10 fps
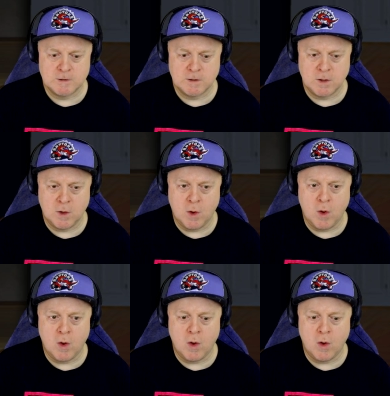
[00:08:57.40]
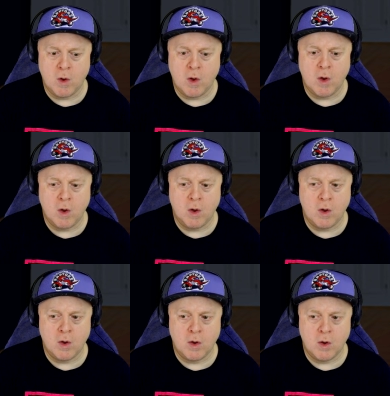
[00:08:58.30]

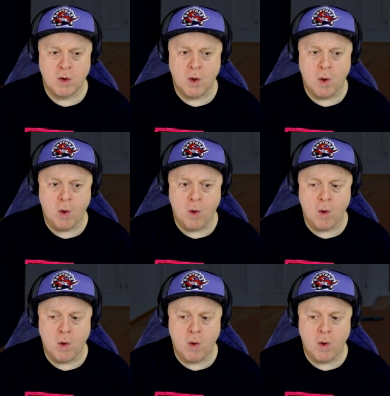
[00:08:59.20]
No one is speaking in this clip.